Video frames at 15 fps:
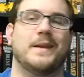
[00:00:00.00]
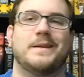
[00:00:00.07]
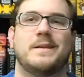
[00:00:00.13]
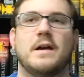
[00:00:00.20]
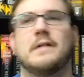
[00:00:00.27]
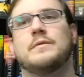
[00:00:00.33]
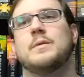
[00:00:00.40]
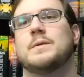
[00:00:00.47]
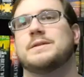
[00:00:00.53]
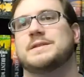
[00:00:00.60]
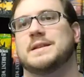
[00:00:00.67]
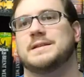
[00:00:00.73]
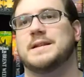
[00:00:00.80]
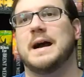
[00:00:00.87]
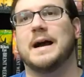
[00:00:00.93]
Like, no, of
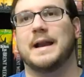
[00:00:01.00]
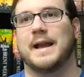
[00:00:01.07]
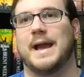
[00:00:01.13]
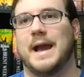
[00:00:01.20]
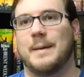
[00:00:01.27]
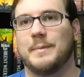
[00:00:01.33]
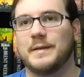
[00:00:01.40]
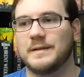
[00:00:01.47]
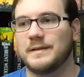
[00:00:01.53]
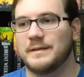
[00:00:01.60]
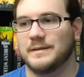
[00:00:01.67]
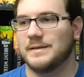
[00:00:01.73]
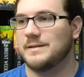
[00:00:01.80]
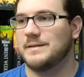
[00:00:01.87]
course that's not going to happen.